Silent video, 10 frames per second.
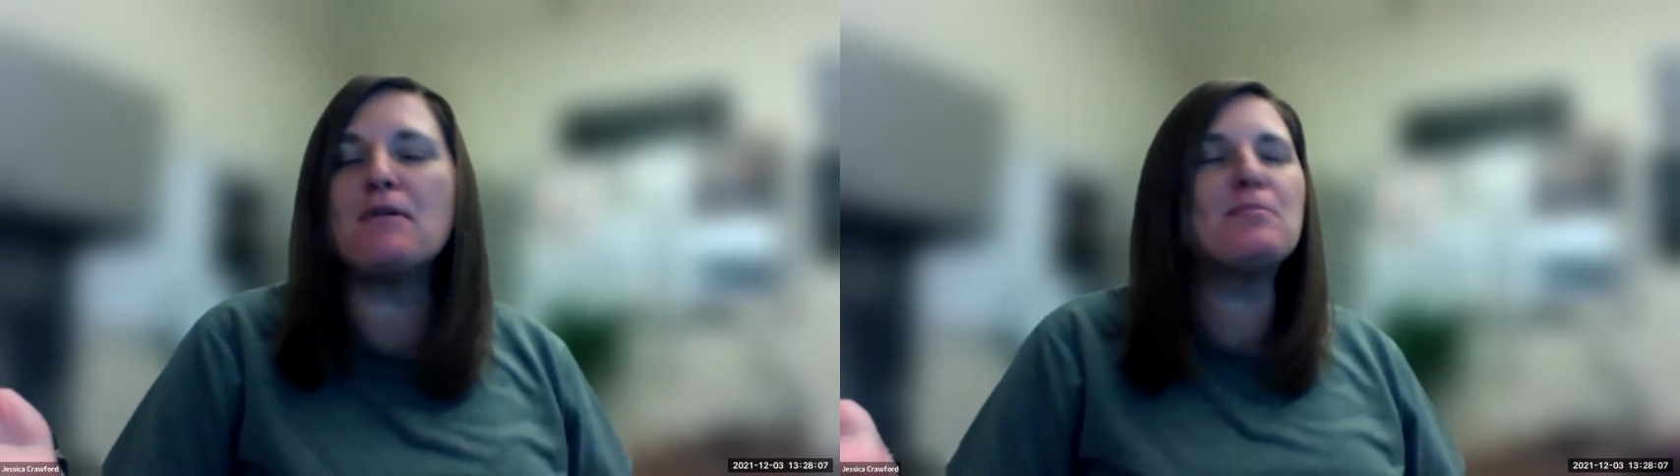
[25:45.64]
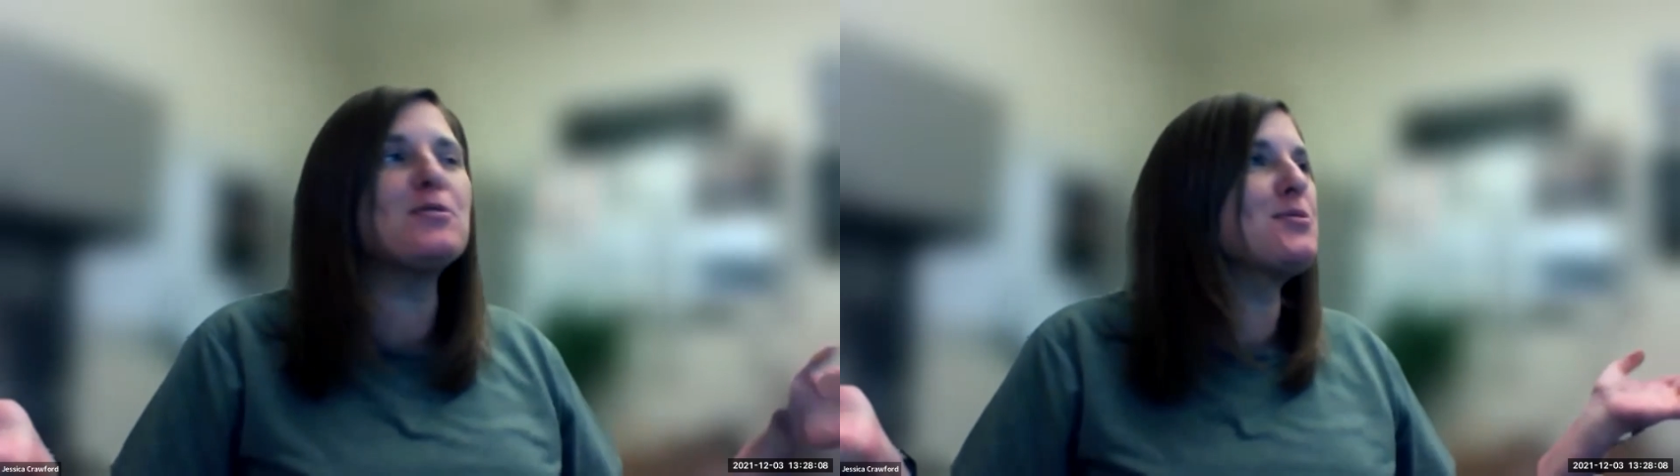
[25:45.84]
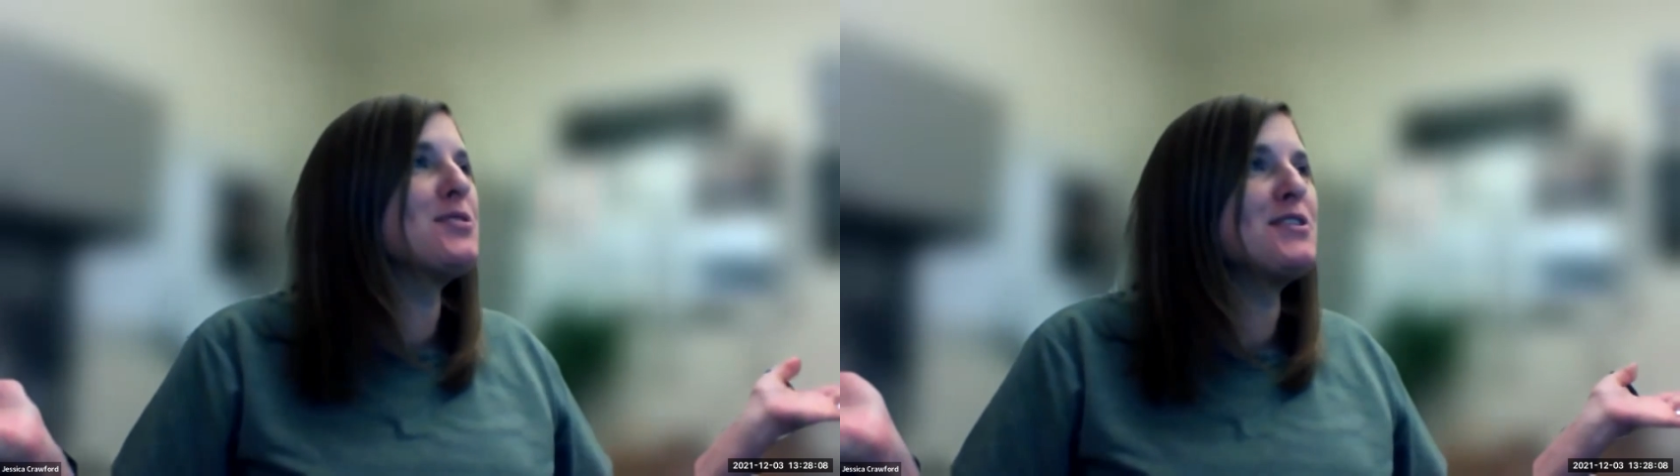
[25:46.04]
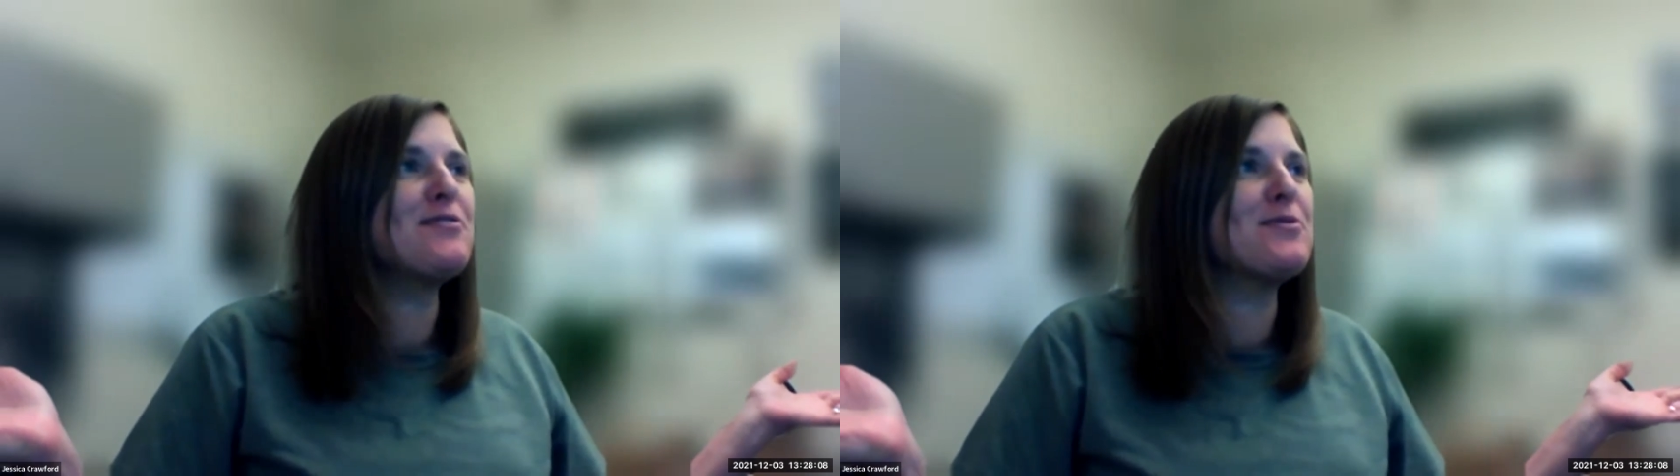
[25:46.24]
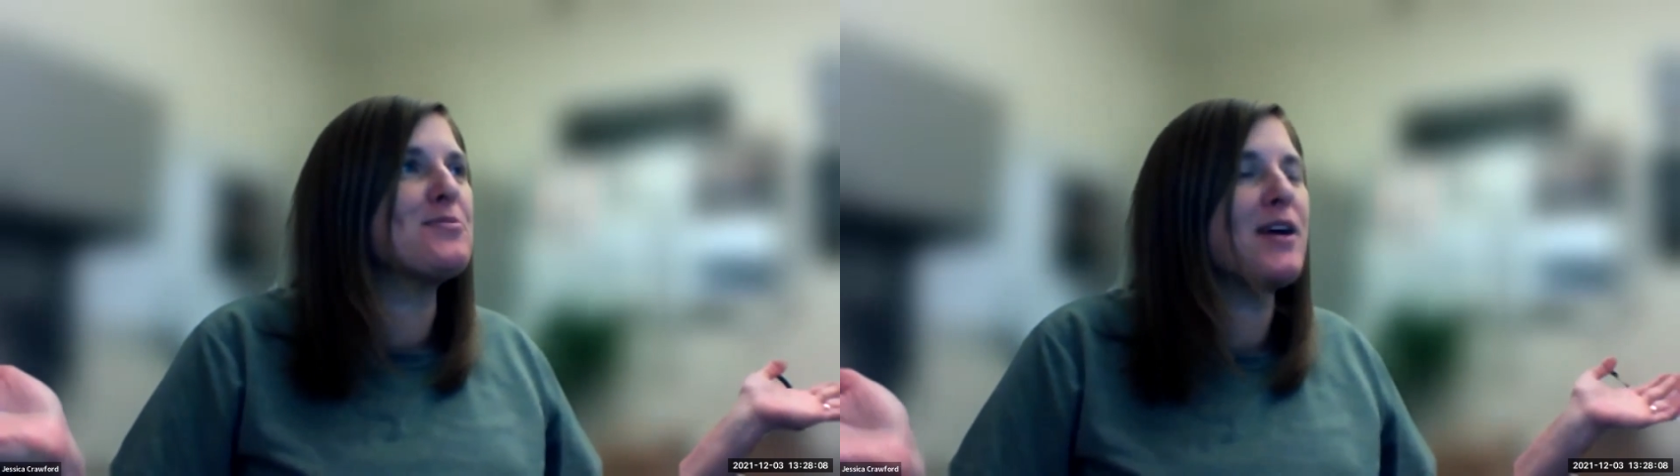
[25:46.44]
people do it
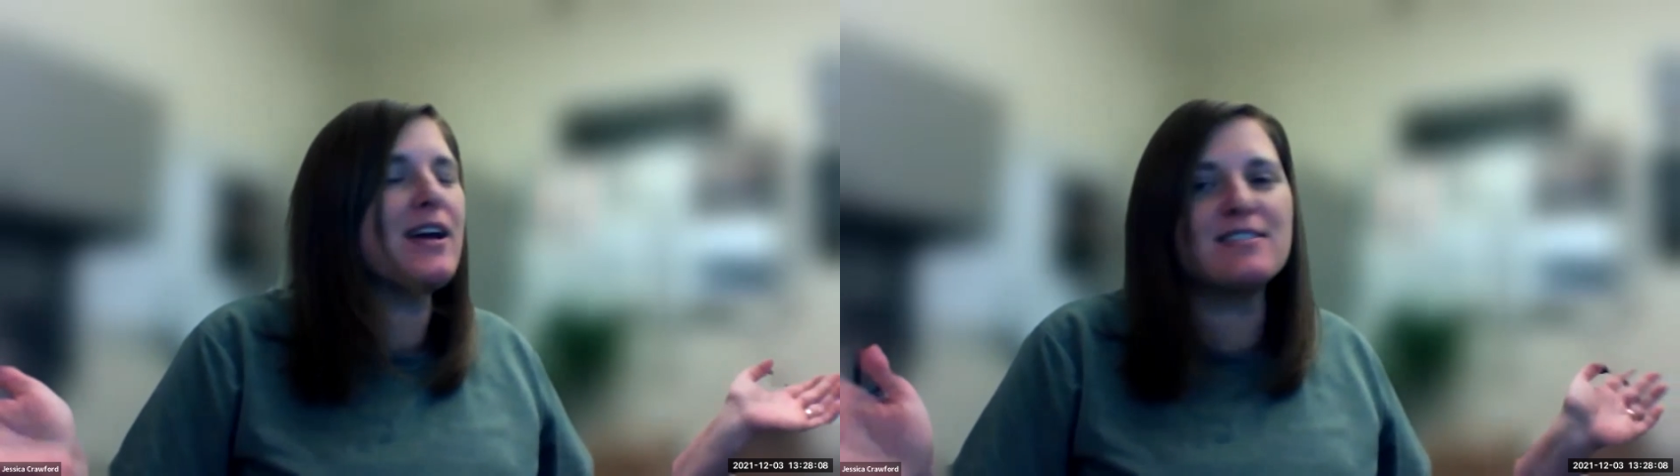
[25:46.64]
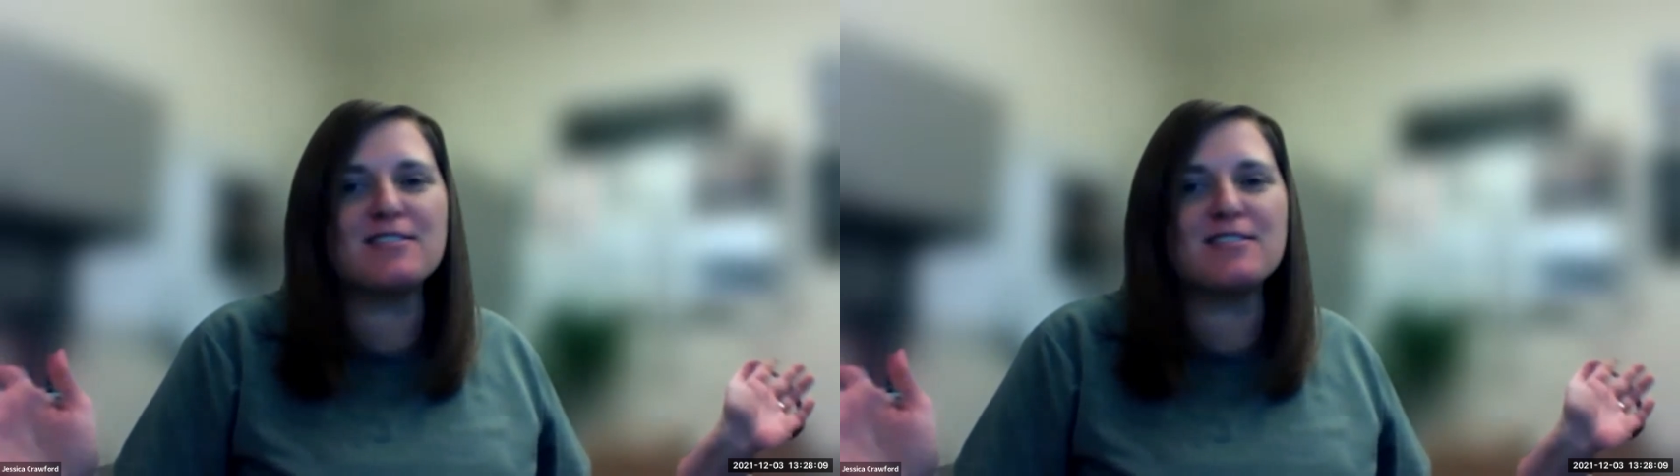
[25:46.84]
different ways.